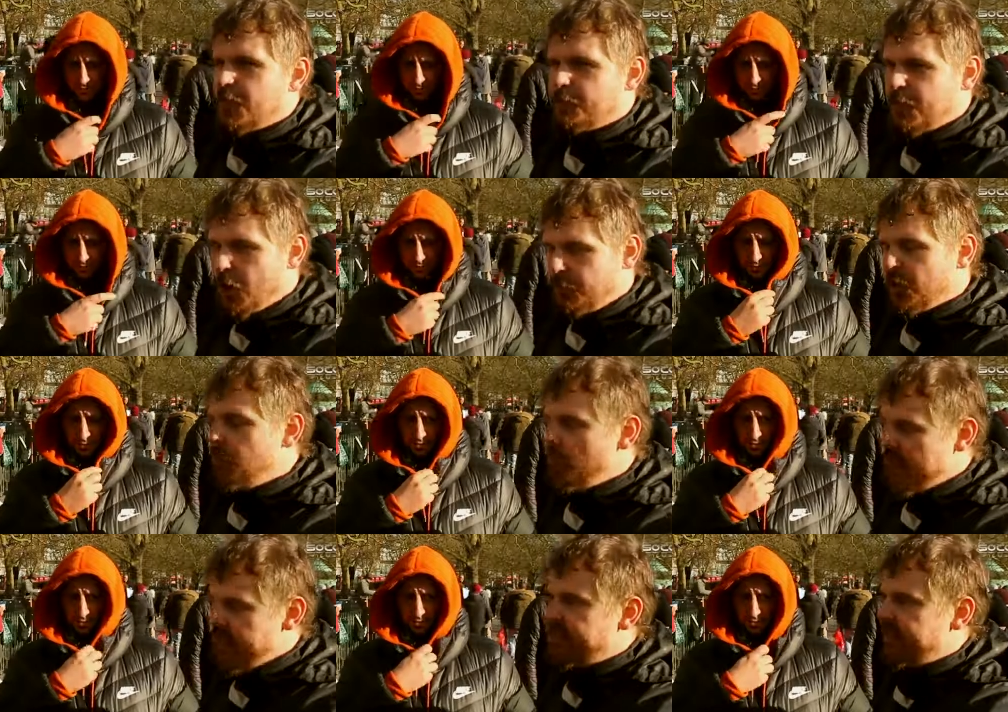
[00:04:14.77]
Speaker 1: The
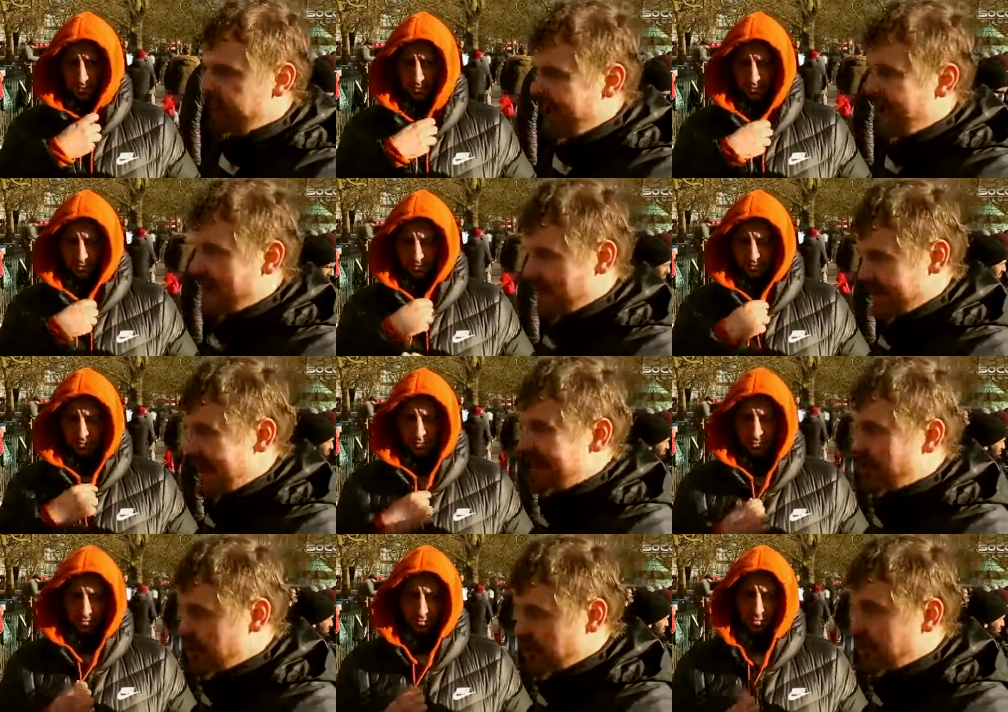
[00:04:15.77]
problem with that
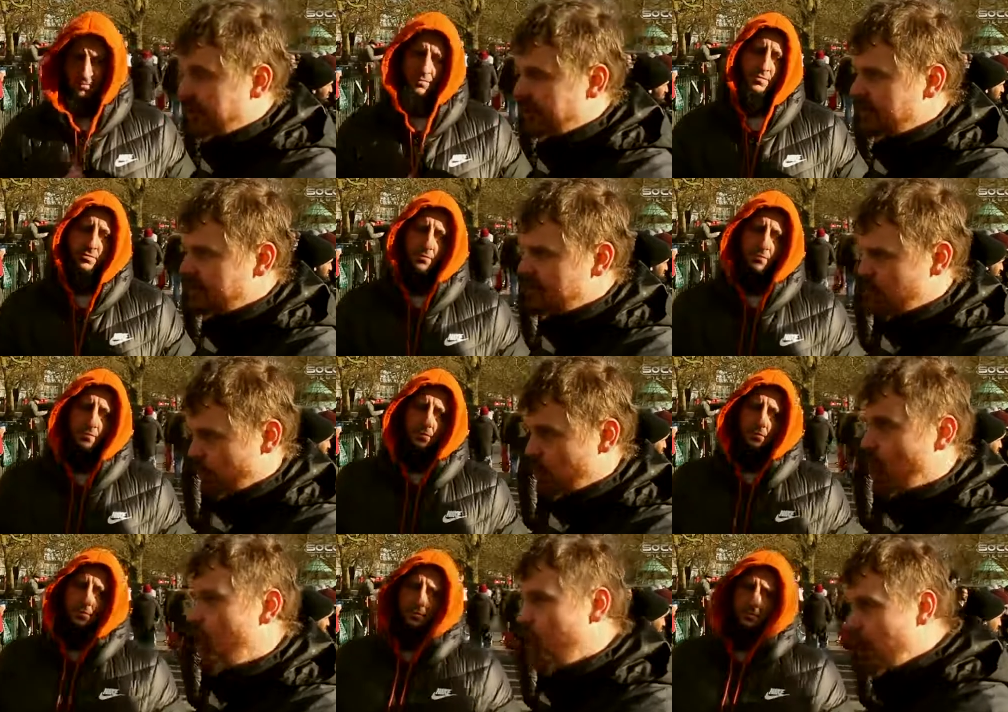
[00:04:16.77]
analogy to
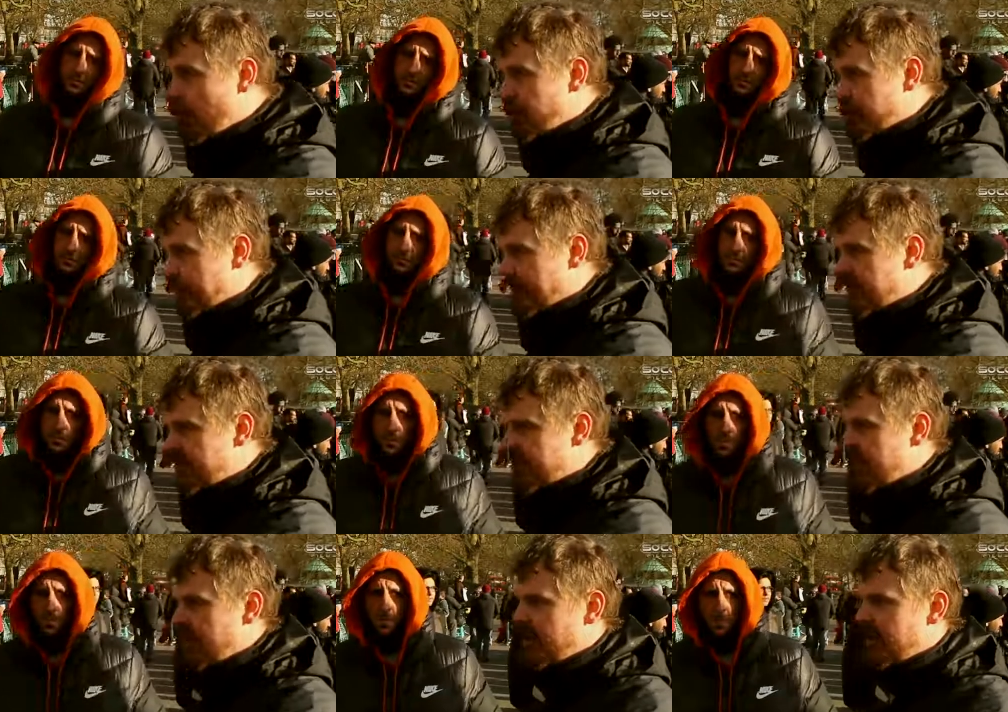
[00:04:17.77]
your
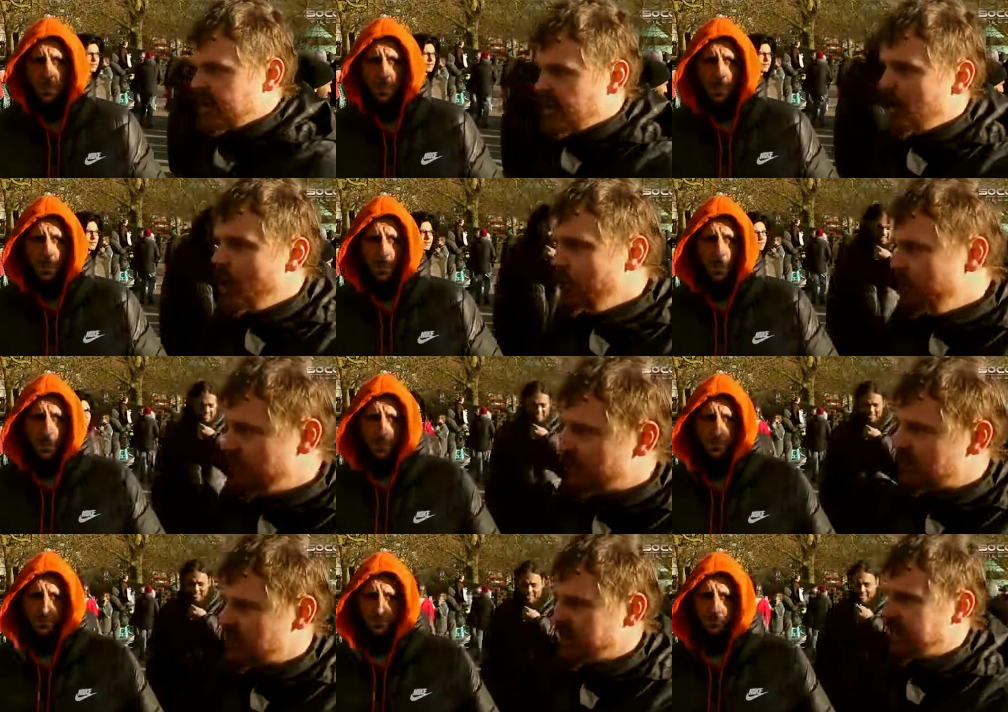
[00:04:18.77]
argument is that
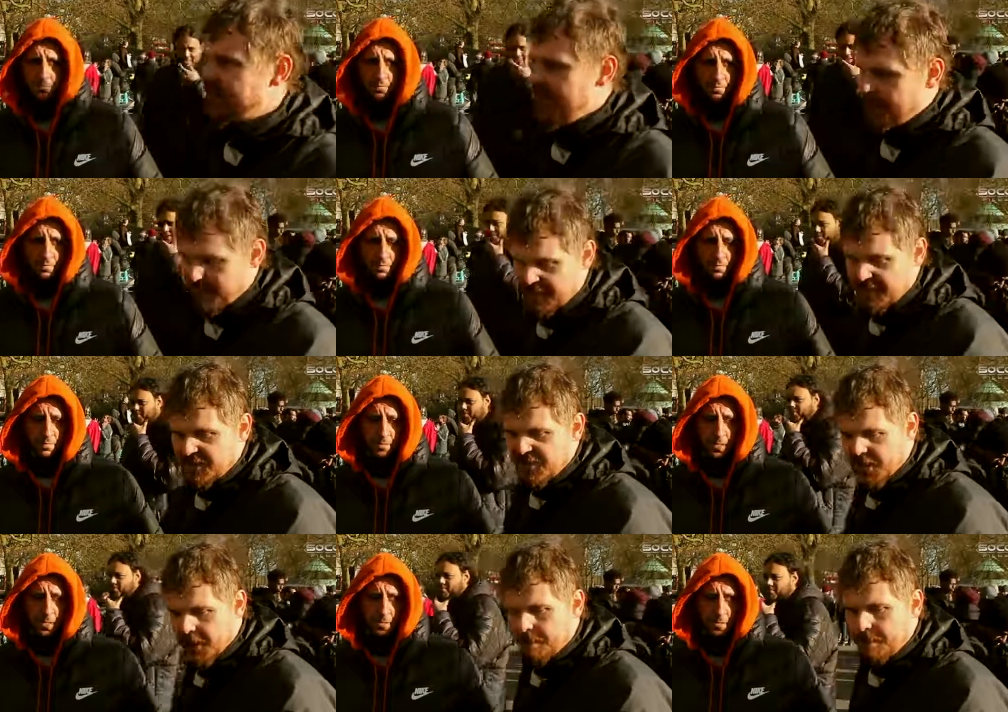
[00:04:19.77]
obviously that
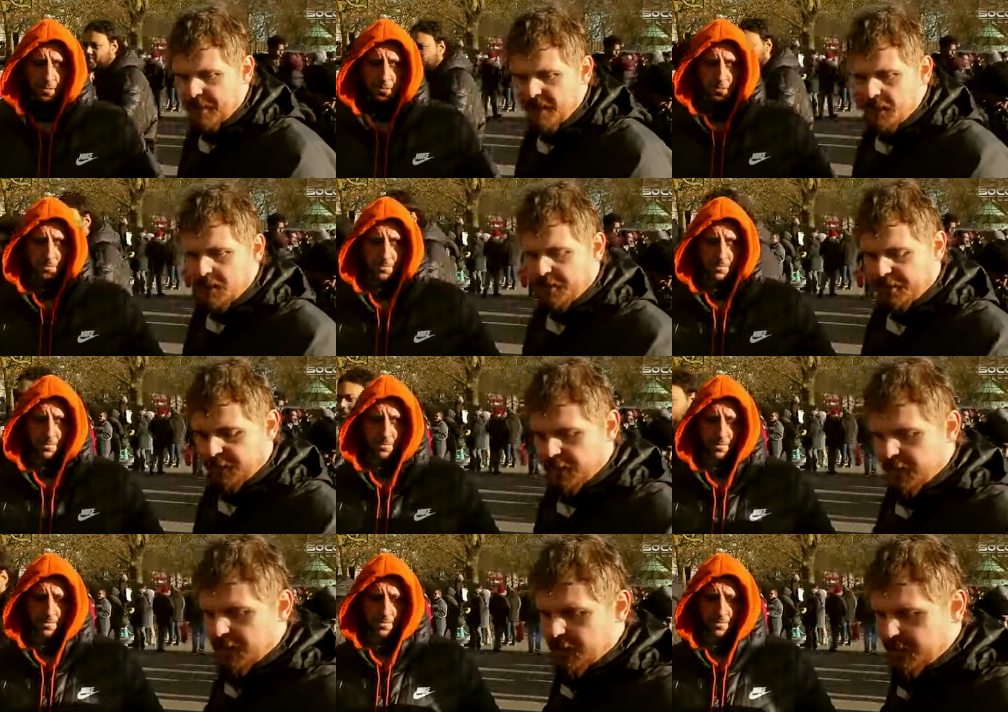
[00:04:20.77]
means that
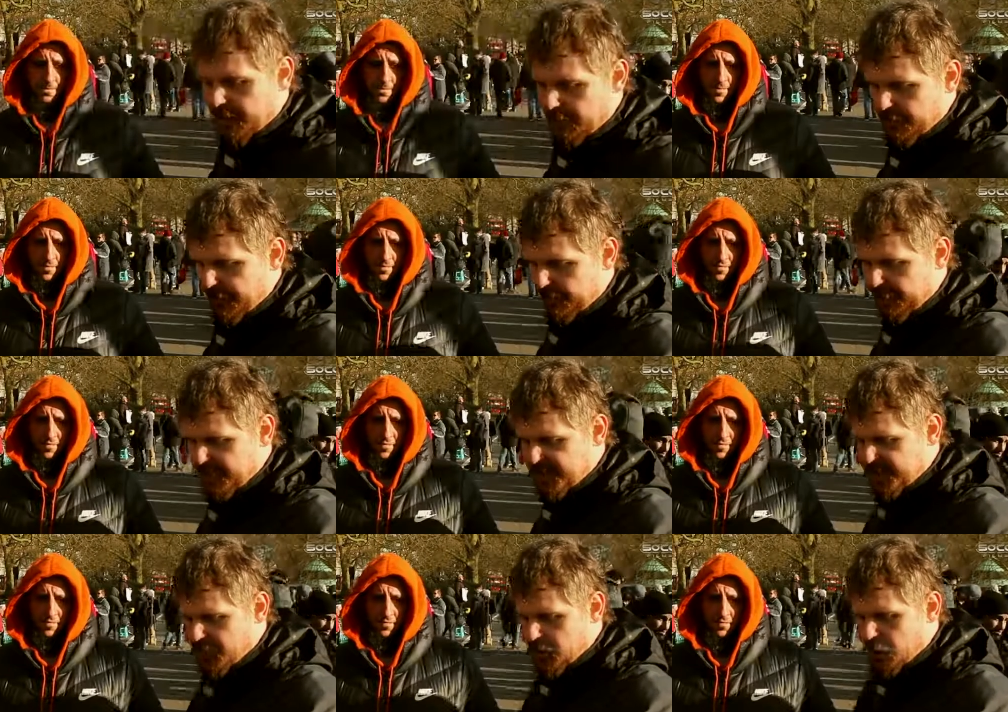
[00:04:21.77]
the there there
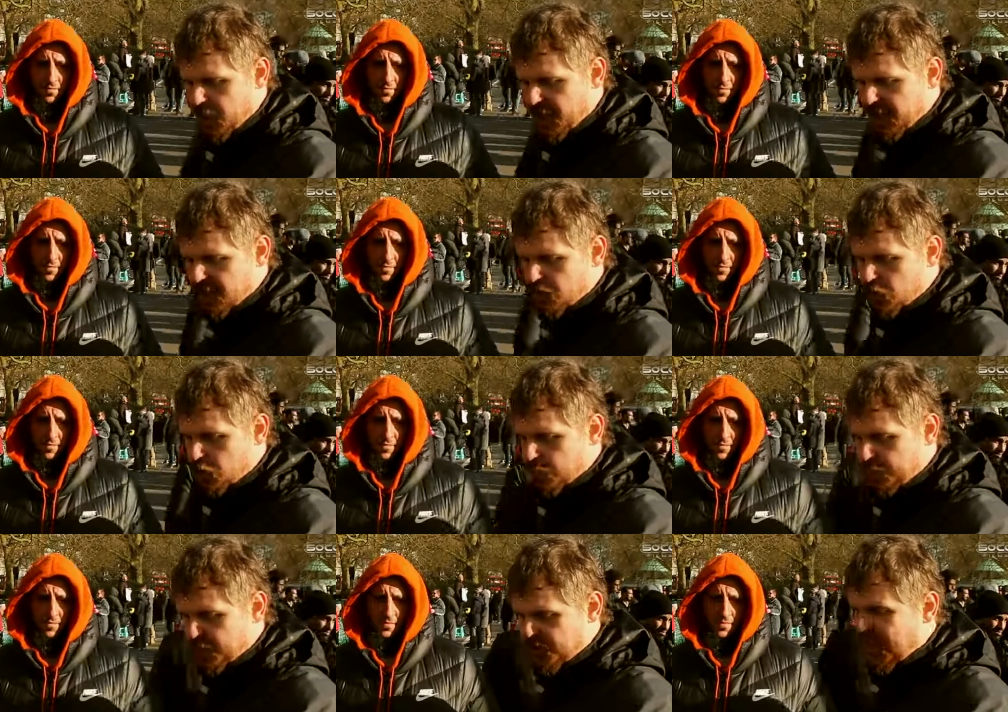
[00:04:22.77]
is a
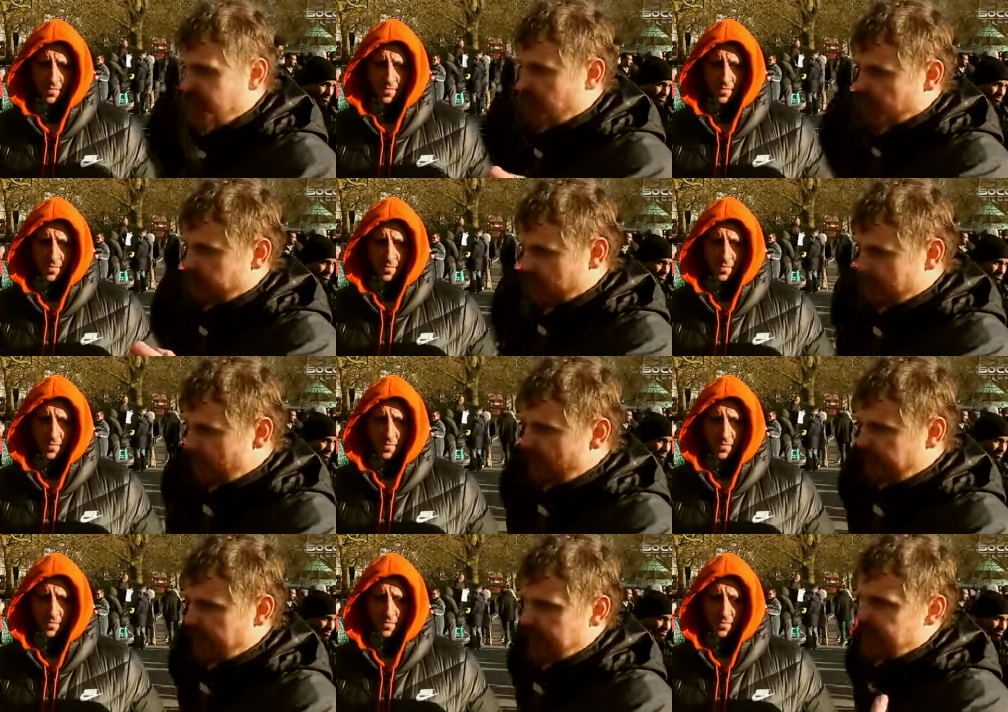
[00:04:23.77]
possession of the
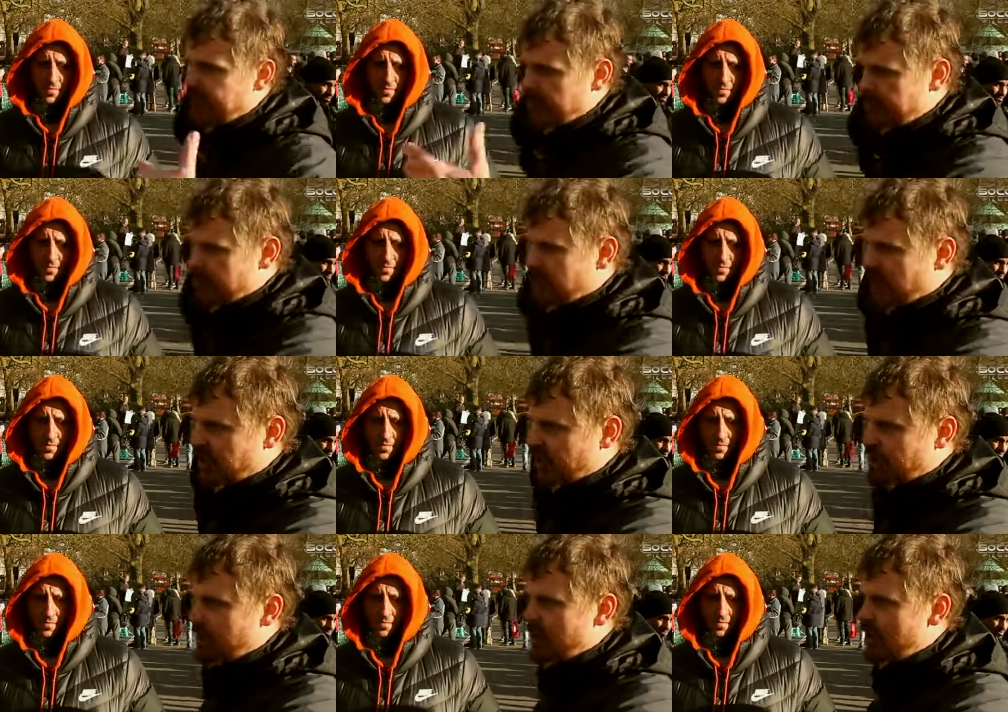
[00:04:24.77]
Prophet and then a
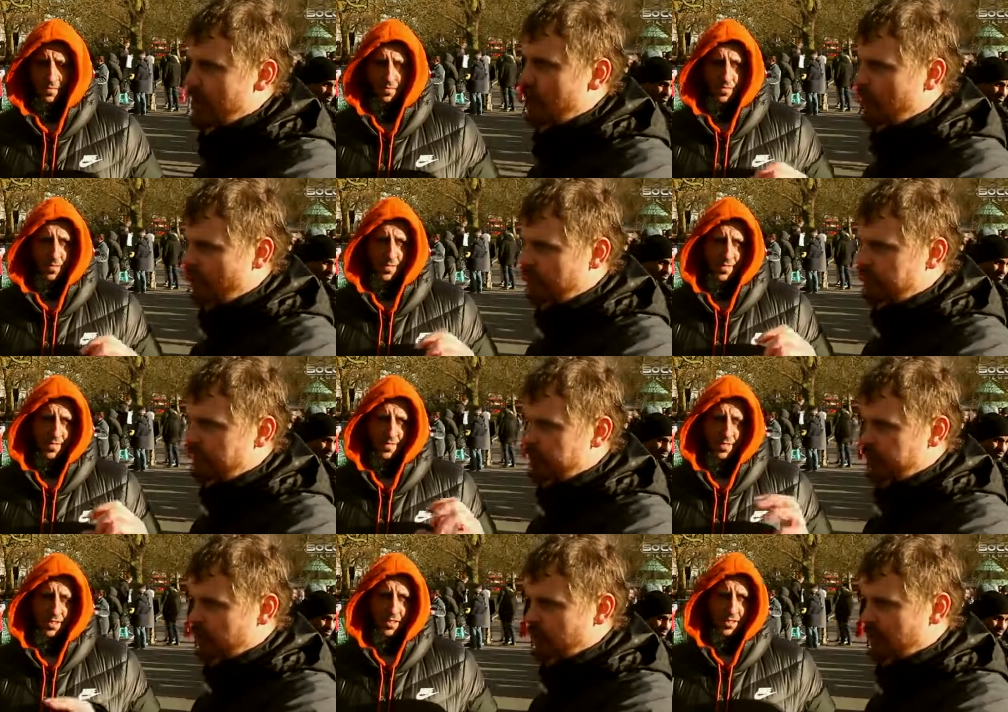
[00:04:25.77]
possession
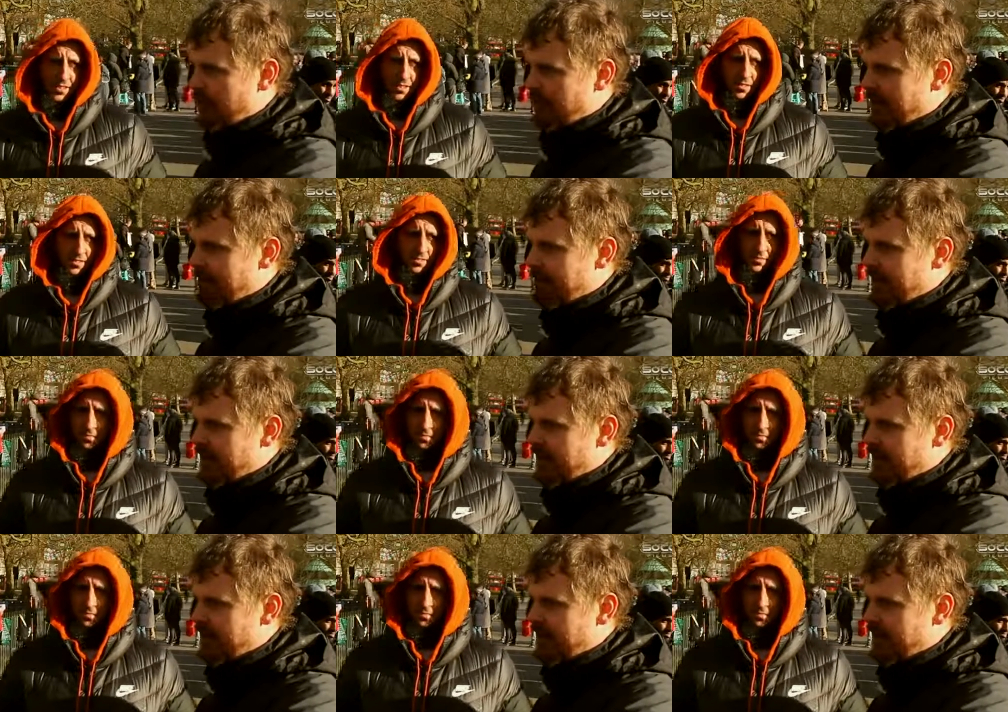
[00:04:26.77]
of the ulama.